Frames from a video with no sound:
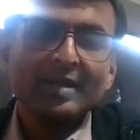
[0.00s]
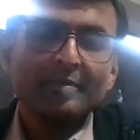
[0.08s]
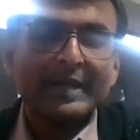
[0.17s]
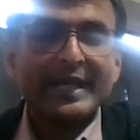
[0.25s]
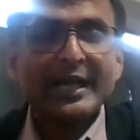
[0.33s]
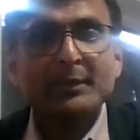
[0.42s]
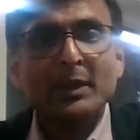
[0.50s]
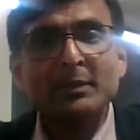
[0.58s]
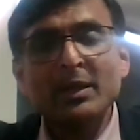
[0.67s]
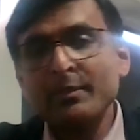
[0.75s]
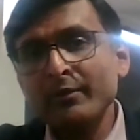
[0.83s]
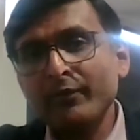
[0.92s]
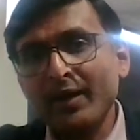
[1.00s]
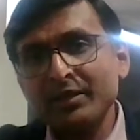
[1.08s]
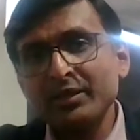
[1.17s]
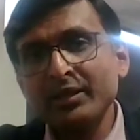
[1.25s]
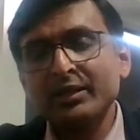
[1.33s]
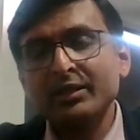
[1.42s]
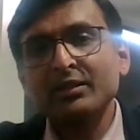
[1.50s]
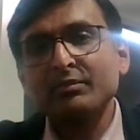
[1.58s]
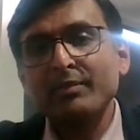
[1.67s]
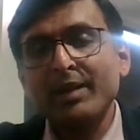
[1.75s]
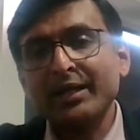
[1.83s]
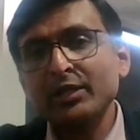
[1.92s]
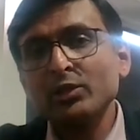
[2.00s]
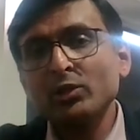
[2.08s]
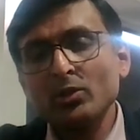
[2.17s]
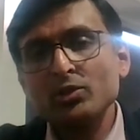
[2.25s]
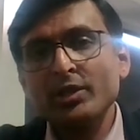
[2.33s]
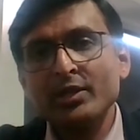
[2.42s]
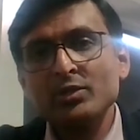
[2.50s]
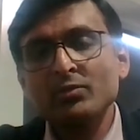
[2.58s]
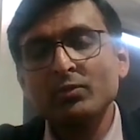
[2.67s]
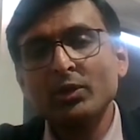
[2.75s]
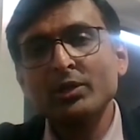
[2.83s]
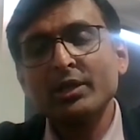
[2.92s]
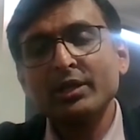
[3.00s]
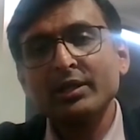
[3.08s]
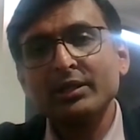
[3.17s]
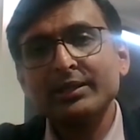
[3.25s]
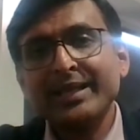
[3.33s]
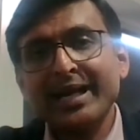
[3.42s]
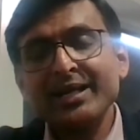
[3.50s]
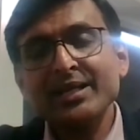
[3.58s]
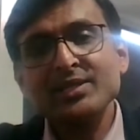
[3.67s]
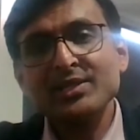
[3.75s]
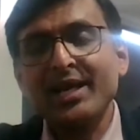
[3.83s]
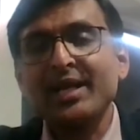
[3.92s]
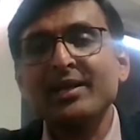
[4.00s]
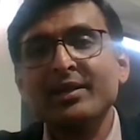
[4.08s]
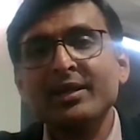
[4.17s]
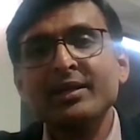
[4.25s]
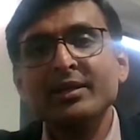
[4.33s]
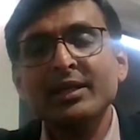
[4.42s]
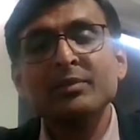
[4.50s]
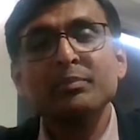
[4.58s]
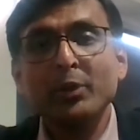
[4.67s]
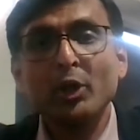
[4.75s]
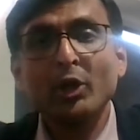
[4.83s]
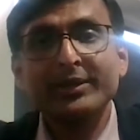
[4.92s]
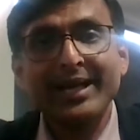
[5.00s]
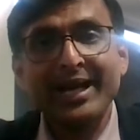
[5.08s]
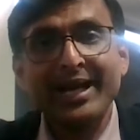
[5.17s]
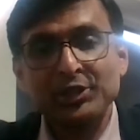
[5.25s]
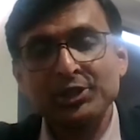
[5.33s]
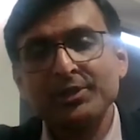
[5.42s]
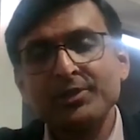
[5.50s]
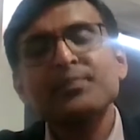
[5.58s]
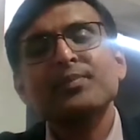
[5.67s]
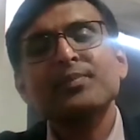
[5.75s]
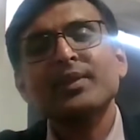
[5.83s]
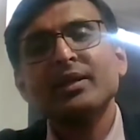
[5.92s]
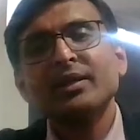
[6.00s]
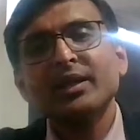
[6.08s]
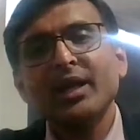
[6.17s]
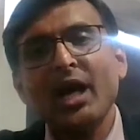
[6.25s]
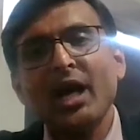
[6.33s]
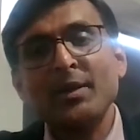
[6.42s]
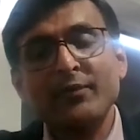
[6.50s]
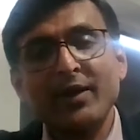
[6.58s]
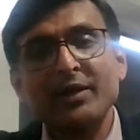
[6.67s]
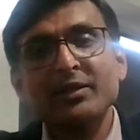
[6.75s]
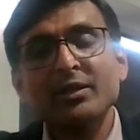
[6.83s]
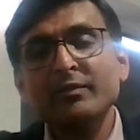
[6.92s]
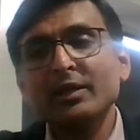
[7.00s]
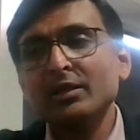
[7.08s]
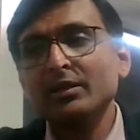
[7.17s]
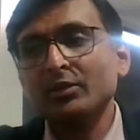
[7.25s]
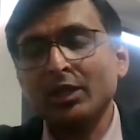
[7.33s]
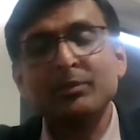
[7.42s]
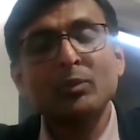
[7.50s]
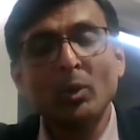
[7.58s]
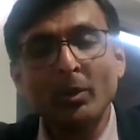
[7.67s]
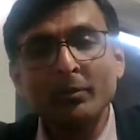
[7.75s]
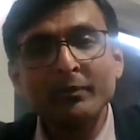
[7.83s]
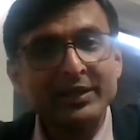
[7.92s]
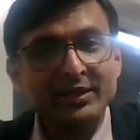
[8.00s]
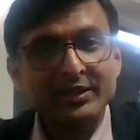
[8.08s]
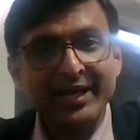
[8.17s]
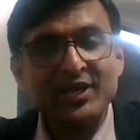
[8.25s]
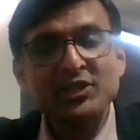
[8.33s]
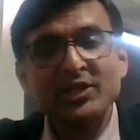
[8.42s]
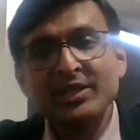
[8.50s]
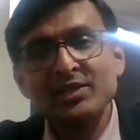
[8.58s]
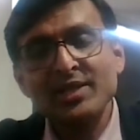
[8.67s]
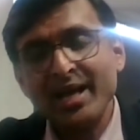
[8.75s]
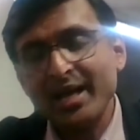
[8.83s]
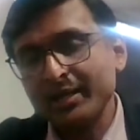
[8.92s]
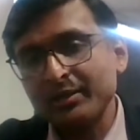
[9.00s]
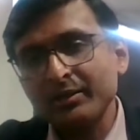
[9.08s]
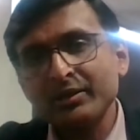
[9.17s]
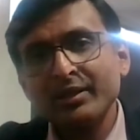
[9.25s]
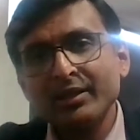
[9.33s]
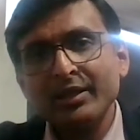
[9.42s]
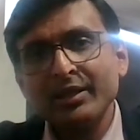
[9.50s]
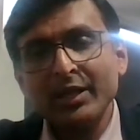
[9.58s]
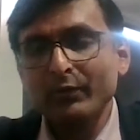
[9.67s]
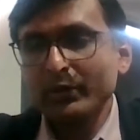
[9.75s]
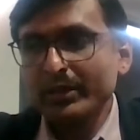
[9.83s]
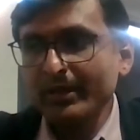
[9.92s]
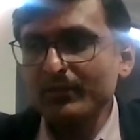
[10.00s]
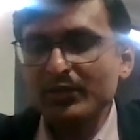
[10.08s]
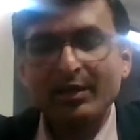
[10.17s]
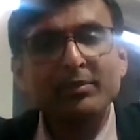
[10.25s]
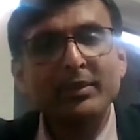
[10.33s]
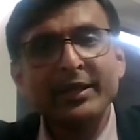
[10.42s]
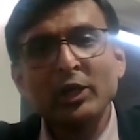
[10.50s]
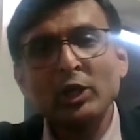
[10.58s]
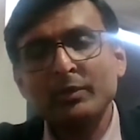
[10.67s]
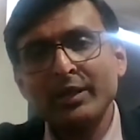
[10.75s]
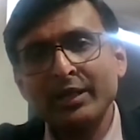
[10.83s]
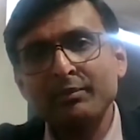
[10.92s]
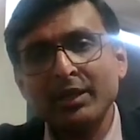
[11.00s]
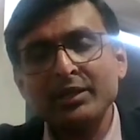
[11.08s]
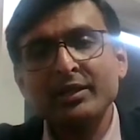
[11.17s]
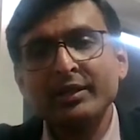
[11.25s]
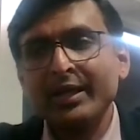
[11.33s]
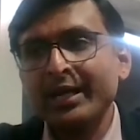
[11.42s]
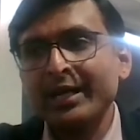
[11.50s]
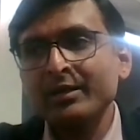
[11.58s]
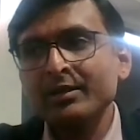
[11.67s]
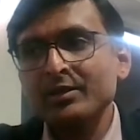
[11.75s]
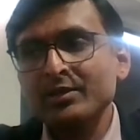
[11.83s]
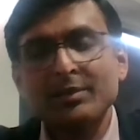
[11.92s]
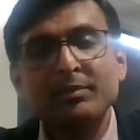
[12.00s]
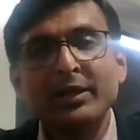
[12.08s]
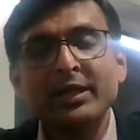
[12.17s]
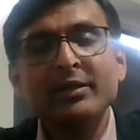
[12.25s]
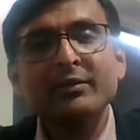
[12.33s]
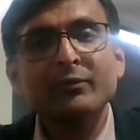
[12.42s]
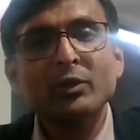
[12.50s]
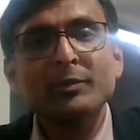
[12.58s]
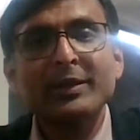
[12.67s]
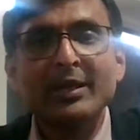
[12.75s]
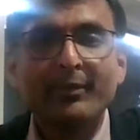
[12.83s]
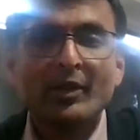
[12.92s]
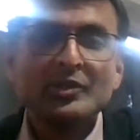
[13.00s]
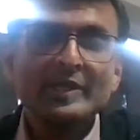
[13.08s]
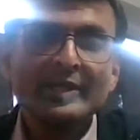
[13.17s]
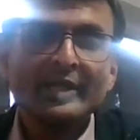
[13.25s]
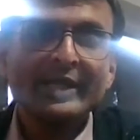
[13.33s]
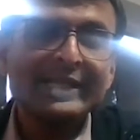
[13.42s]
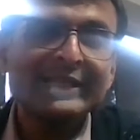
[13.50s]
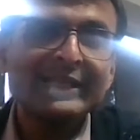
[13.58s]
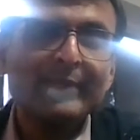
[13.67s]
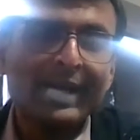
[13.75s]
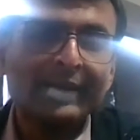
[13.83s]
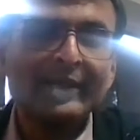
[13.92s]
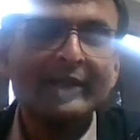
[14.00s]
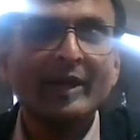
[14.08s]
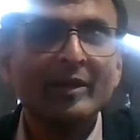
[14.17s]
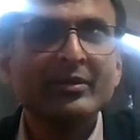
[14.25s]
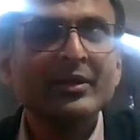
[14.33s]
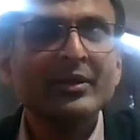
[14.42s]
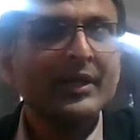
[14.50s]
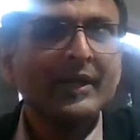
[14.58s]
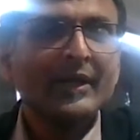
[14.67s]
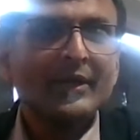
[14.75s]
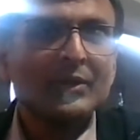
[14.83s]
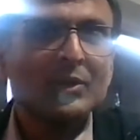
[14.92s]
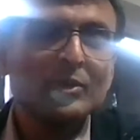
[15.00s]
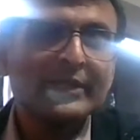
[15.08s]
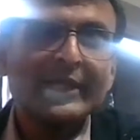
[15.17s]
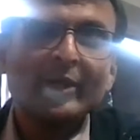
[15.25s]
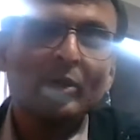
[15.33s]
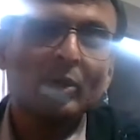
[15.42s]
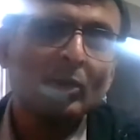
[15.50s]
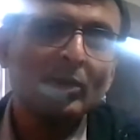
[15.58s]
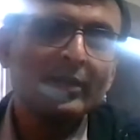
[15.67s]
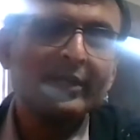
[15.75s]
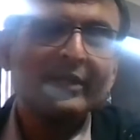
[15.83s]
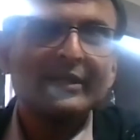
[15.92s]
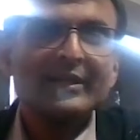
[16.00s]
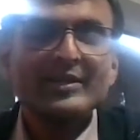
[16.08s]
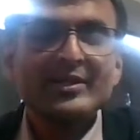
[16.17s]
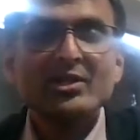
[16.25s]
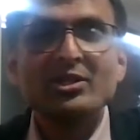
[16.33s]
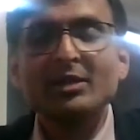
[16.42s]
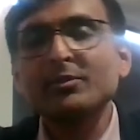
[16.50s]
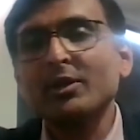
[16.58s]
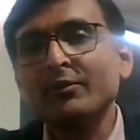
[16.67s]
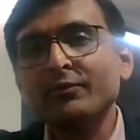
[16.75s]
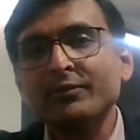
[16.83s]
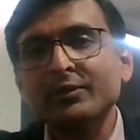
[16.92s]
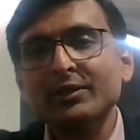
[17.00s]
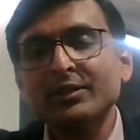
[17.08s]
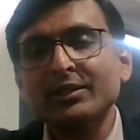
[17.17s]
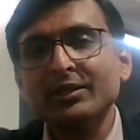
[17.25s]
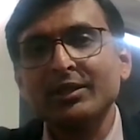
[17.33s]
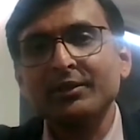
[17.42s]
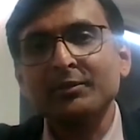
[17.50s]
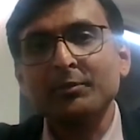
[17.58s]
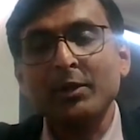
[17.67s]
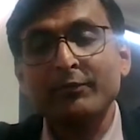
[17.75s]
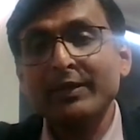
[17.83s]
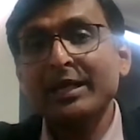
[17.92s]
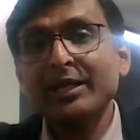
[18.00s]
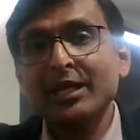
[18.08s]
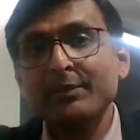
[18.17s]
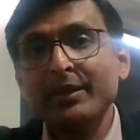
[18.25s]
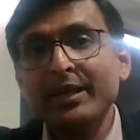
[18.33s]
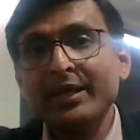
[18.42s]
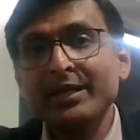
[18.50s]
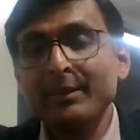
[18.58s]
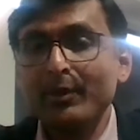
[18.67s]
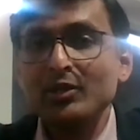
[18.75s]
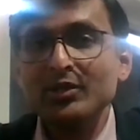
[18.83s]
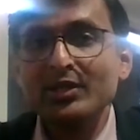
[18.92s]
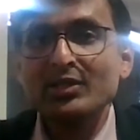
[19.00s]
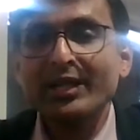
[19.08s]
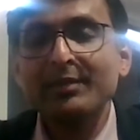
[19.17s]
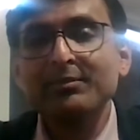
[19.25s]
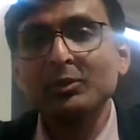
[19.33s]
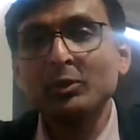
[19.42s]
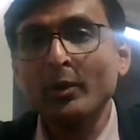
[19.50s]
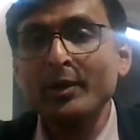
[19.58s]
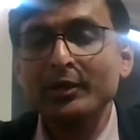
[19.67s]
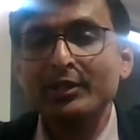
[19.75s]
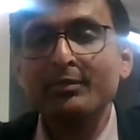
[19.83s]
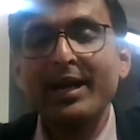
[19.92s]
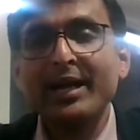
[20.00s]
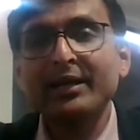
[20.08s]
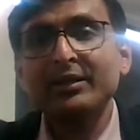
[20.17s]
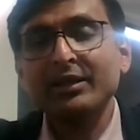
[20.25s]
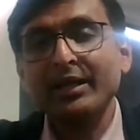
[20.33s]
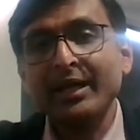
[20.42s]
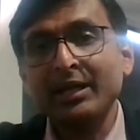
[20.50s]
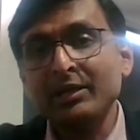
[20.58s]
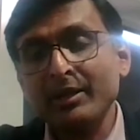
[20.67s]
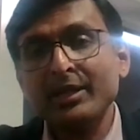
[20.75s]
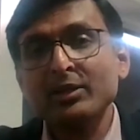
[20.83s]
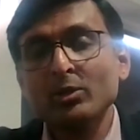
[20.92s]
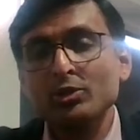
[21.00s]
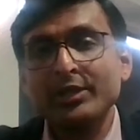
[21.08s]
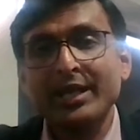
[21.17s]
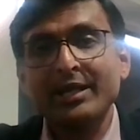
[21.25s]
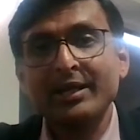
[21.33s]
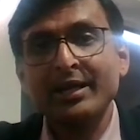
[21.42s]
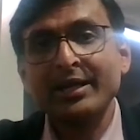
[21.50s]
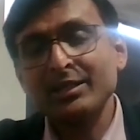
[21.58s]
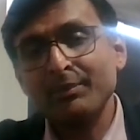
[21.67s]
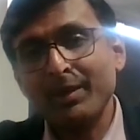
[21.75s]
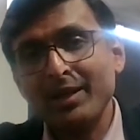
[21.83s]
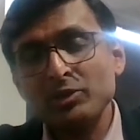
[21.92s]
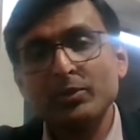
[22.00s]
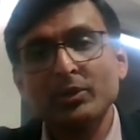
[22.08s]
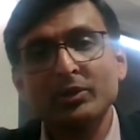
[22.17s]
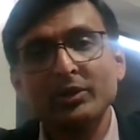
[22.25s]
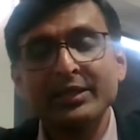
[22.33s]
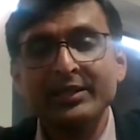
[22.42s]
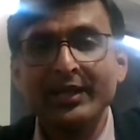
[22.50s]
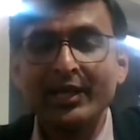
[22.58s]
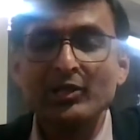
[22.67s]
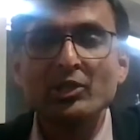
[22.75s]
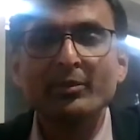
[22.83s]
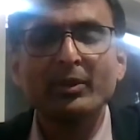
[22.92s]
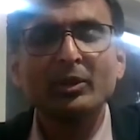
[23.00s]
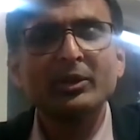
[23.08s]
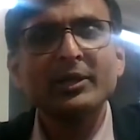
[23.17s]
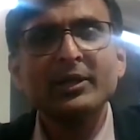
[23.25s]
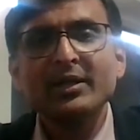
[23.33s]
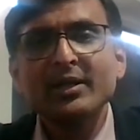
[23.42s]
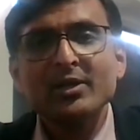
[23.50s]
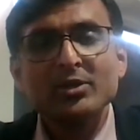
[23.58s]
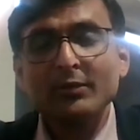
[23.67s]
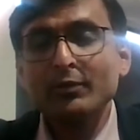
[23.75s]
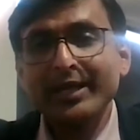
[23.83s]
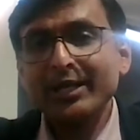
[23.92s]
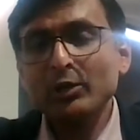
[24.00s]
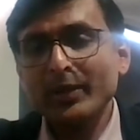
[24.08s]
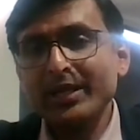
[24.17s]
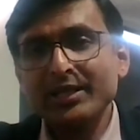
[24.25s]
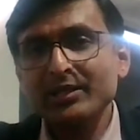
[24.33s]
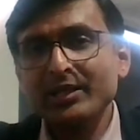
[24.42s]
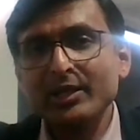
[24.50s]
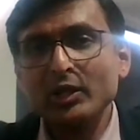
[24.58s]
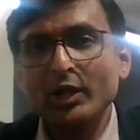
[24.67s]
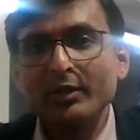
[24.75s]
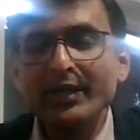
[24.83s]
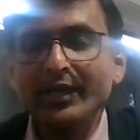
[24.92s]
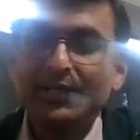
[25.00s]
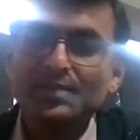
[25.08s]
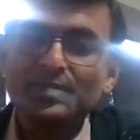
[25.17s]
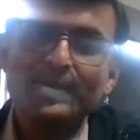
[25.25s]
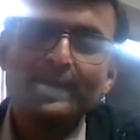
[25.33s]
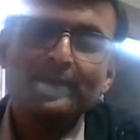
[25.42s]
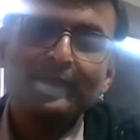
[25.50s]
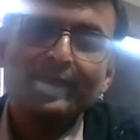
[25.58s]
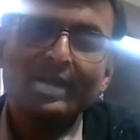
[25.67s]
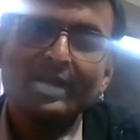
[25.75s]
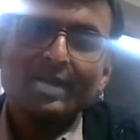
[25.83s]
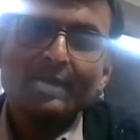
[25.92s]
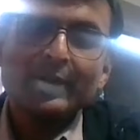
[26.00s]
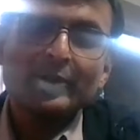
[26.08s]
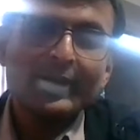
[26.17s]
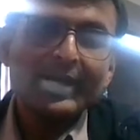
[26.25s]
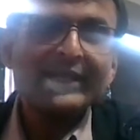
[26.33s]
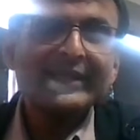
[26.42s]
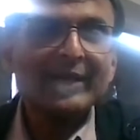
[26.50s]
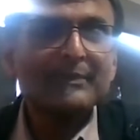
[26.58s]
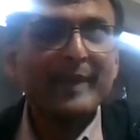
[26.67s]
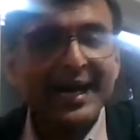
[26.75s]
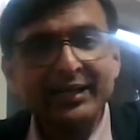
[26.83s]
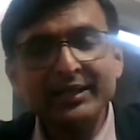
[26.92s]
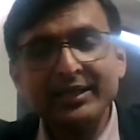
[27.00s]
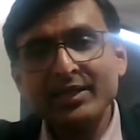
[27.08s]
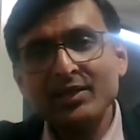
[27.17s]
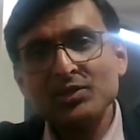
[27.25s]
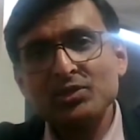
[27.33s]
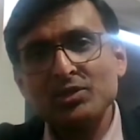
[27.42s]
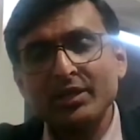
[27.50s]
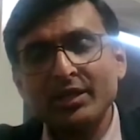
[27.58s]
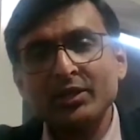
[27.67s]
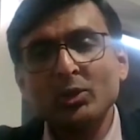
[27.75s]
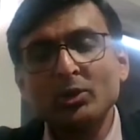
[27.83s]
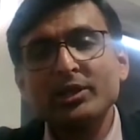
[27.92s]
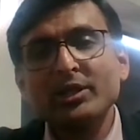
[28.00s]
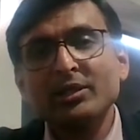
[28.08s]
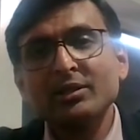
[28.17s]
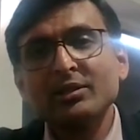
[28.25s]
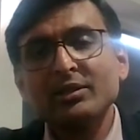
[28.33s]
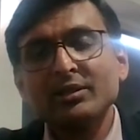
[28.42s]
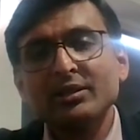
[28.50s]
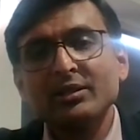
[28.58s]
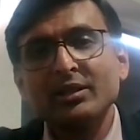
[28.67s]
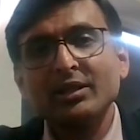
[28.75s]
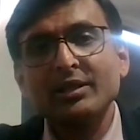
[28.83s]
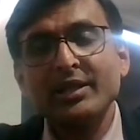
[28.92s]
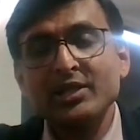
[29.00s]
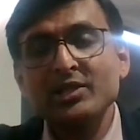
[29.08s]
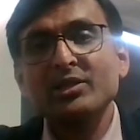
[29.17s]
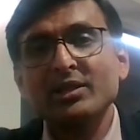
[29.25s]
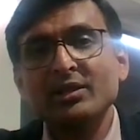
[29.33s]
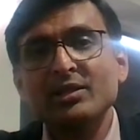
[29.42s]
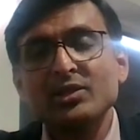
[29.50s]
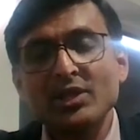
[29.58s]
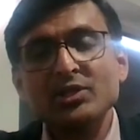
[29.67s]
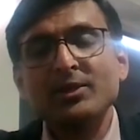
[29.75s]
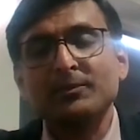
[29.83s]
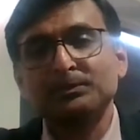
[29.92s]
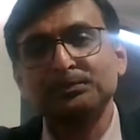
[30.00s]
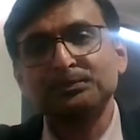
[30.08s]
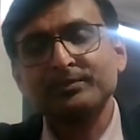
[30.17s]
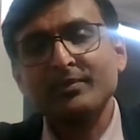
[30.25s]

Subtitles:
But I remember my father back in those days would get his salary in pure cash. And my father will come home with cash in his hand. He would give some money to my mother and some money would be deposited in the bank account using that old system of filling up a deposit slip, going to the bank, entering those data in the passbook, in the ledger book. So it would take 20, 30 odd minutes. But today that bank is a total digital system.